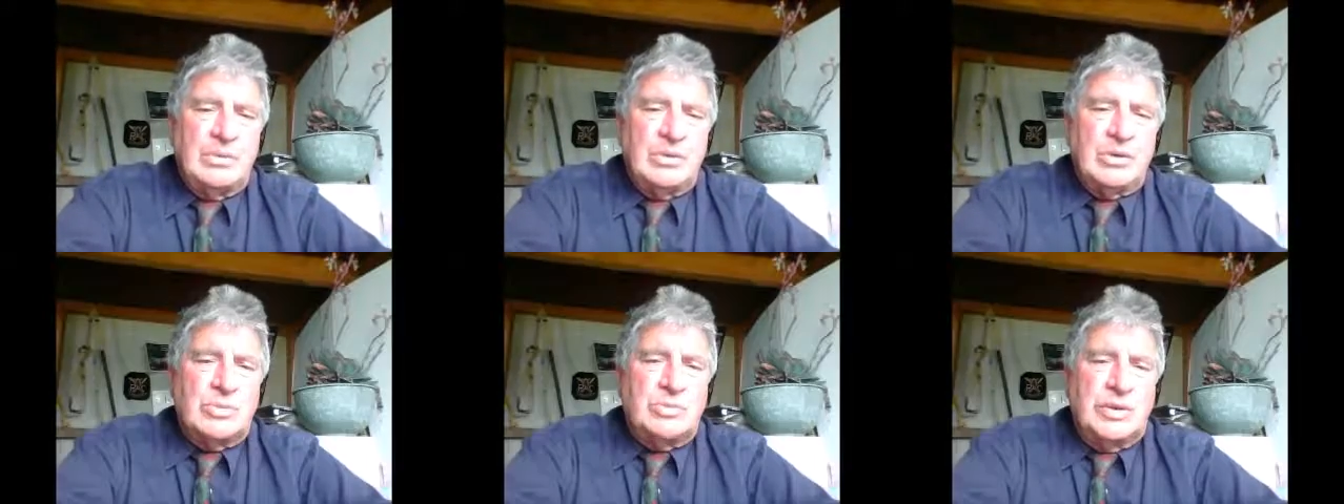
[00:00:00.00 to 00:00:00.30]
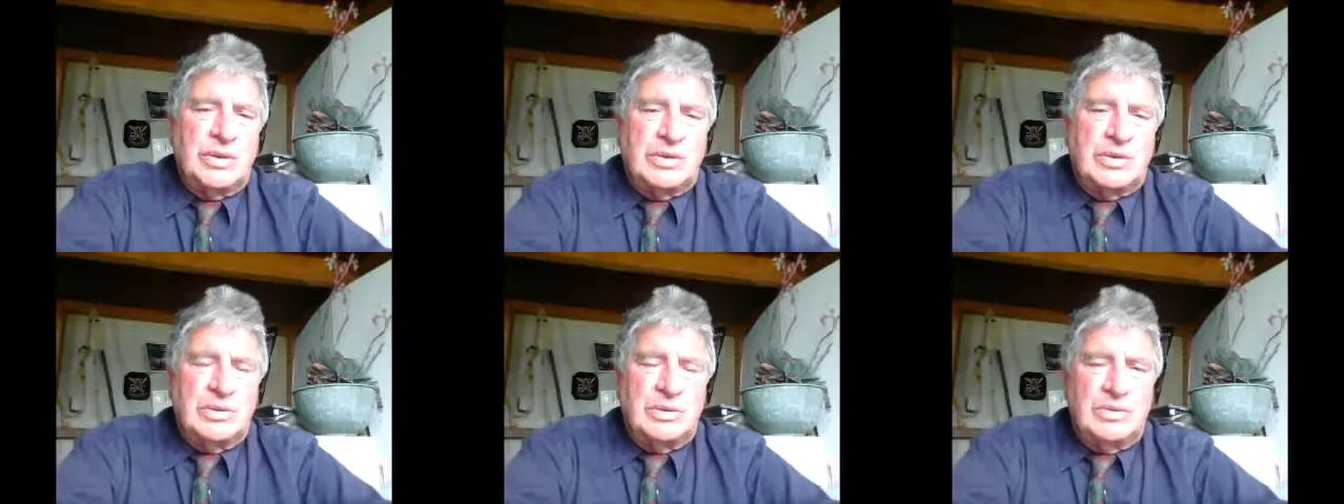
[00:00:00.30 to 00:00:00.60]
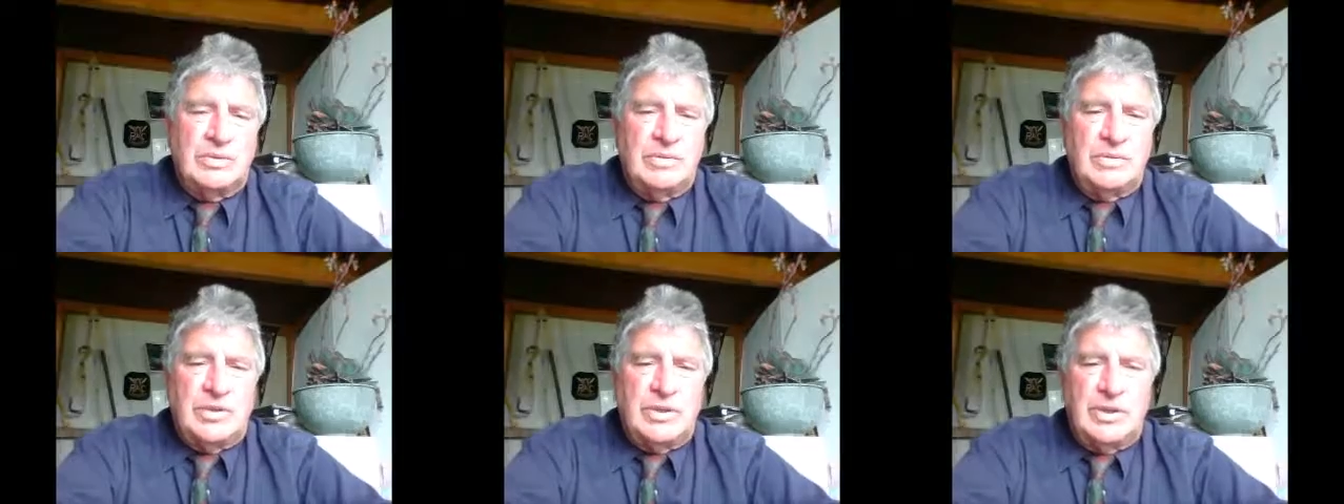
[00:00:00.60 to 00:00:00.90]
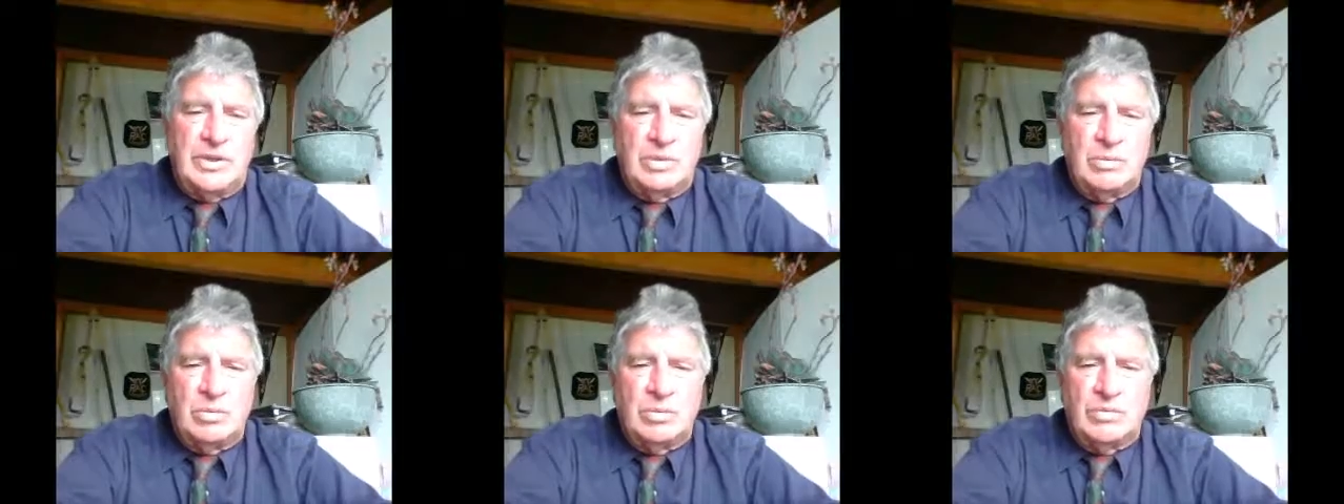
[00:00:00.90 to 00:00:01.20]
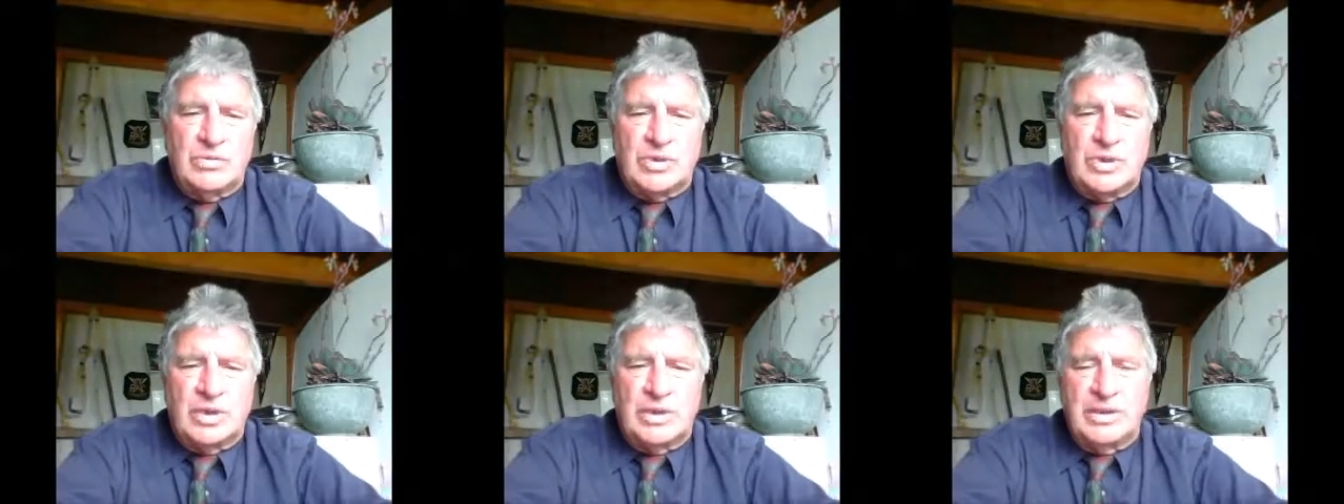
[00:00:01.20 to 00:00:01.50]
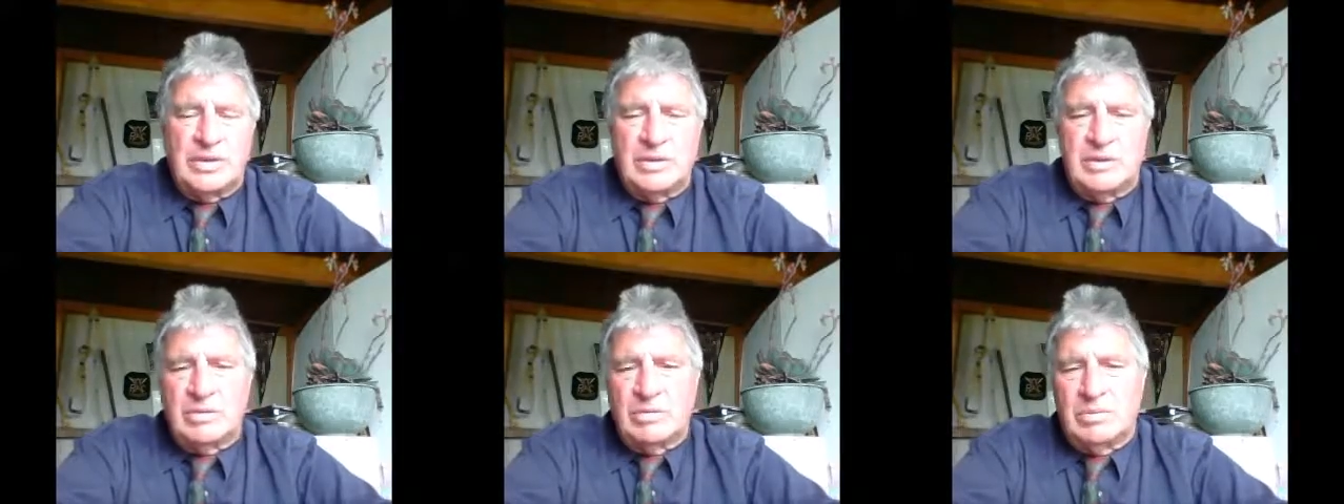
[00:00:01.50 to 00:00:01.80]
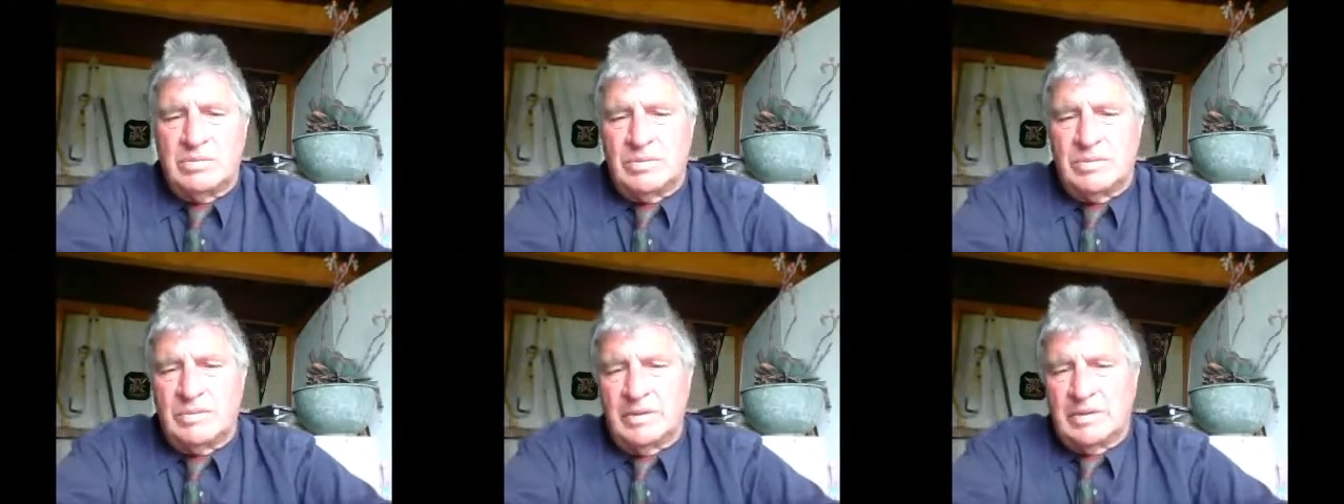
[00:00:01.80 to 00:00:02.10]
respect to Virginia Woolf's idea
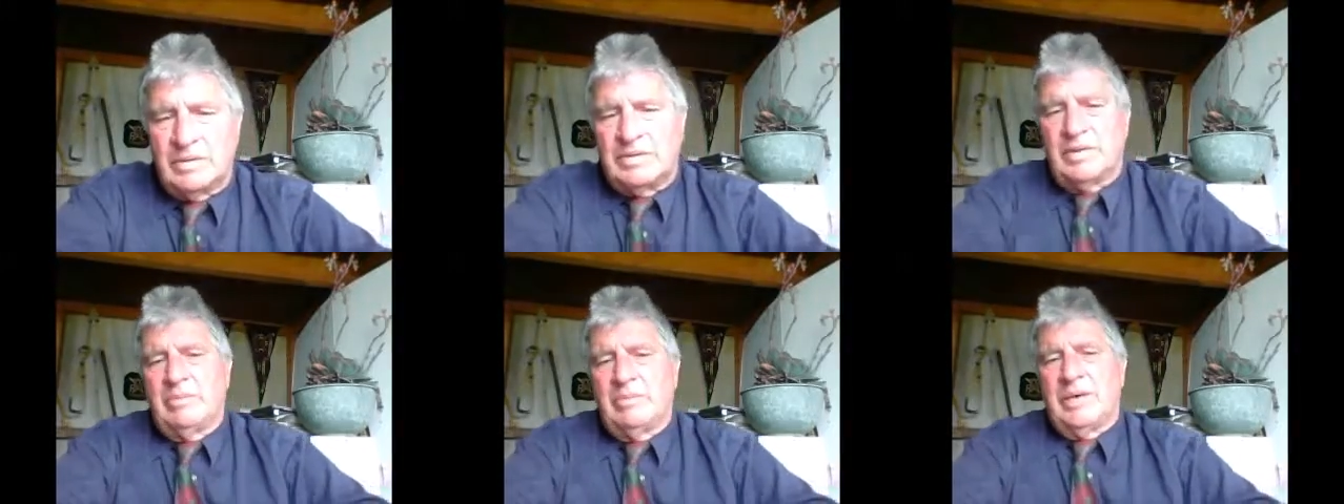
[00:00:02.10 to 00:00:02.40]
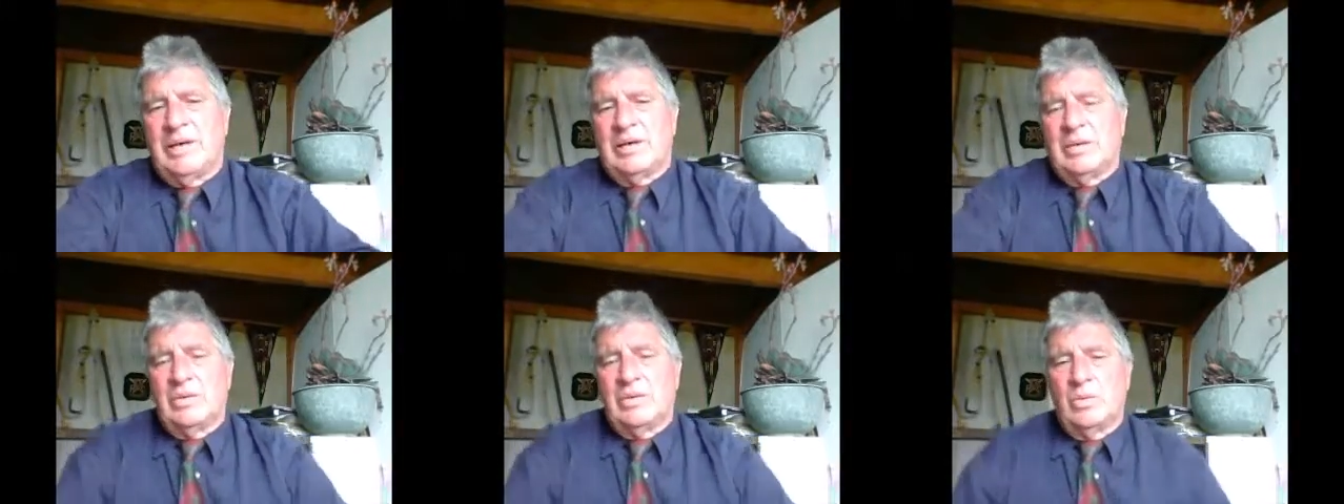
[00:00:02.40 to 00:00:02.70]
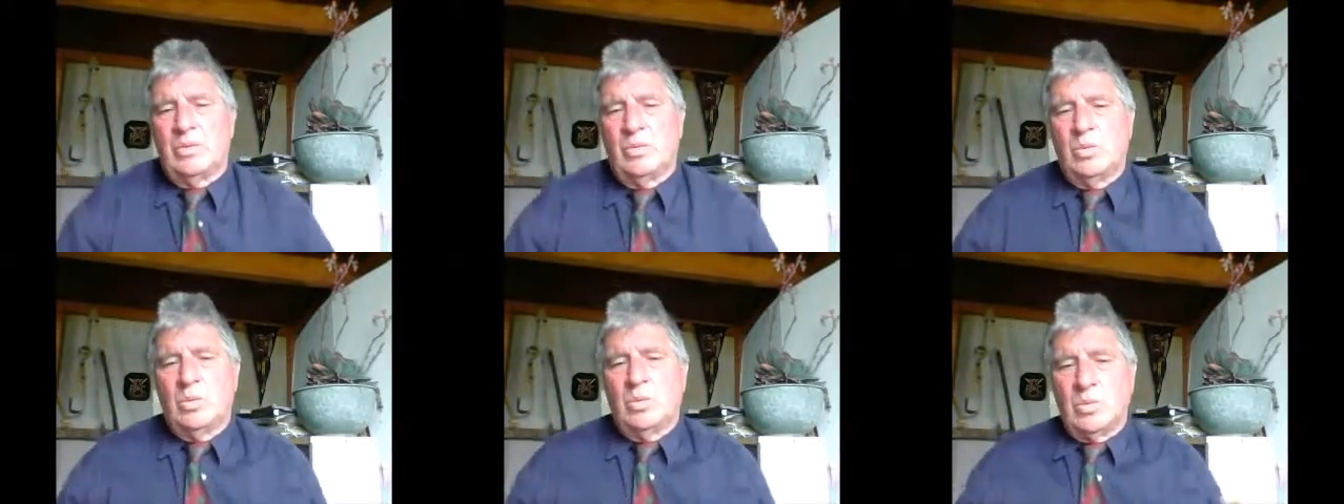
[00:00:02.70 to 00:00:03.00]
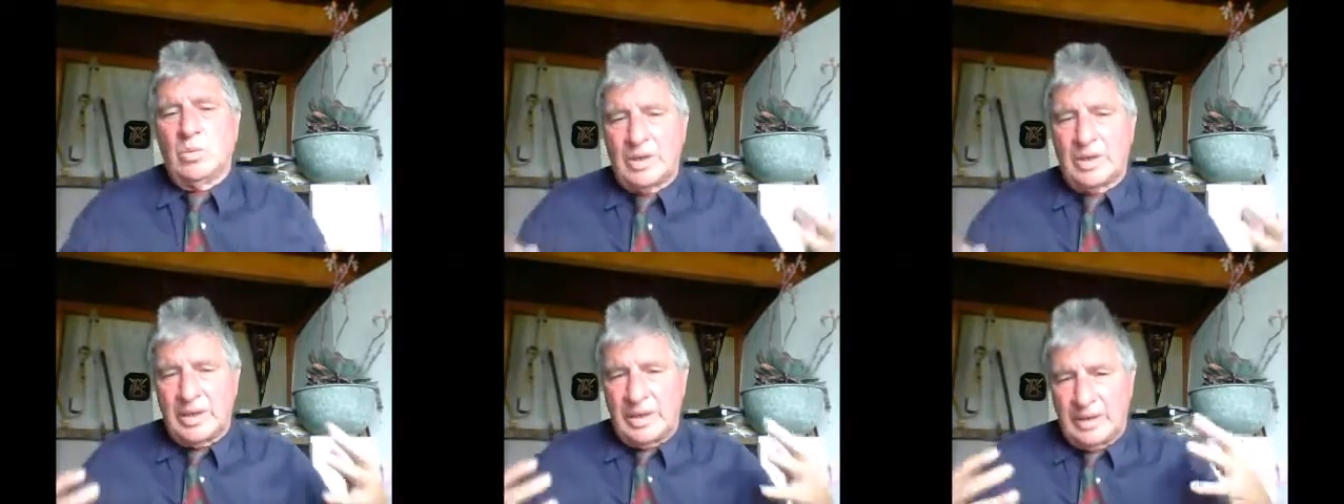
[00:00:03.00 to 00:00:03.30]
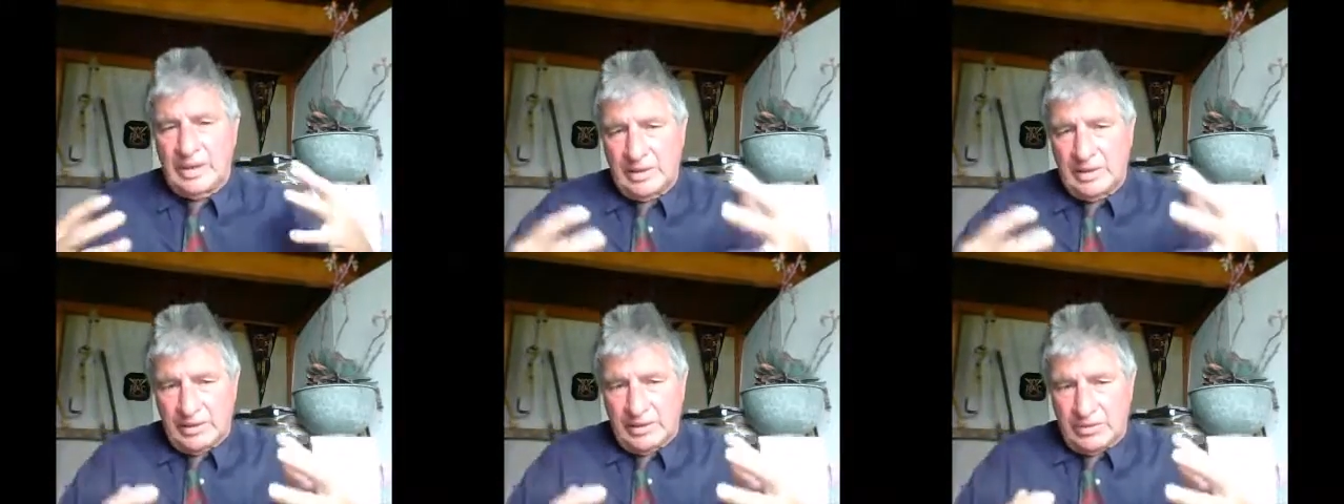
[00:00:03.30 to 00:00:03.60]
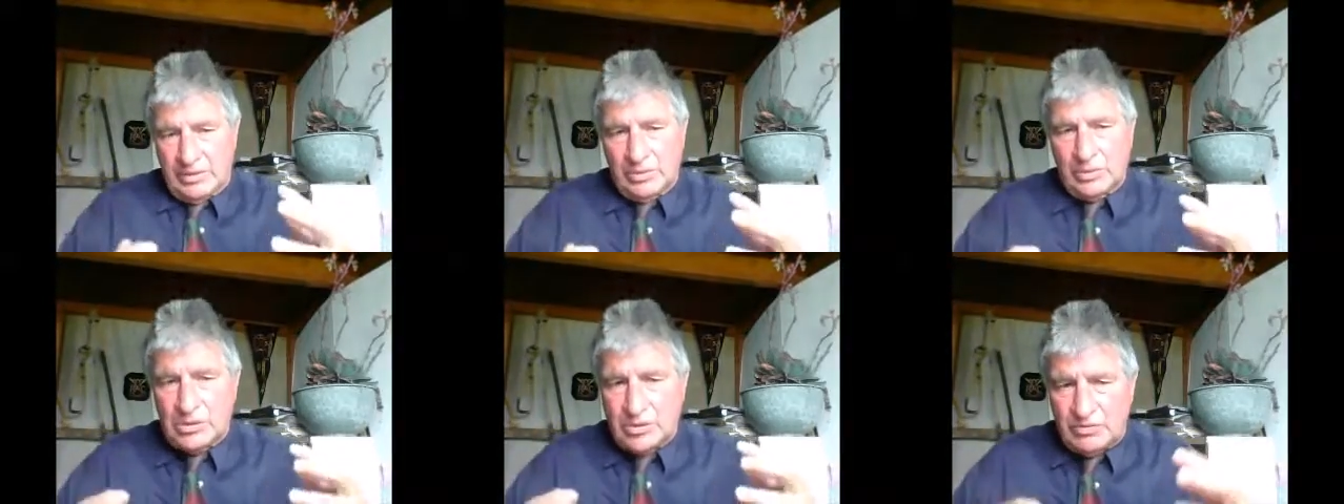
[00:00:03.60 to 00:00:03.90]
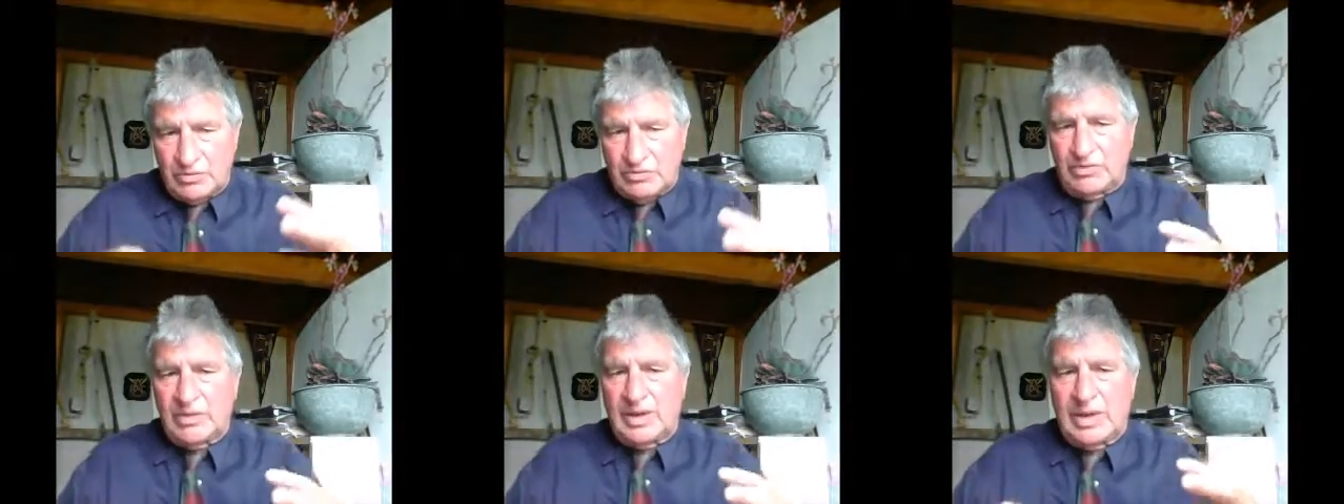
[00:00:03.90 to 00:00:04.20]
of the mark on the wall and how our
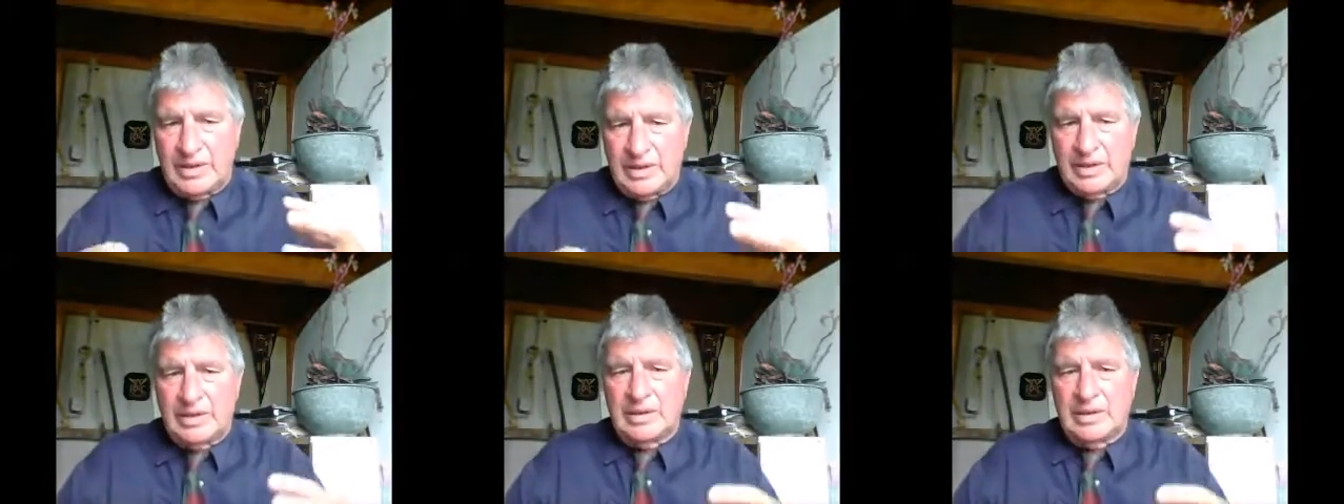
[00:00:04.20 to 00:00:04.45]
thoughts flood.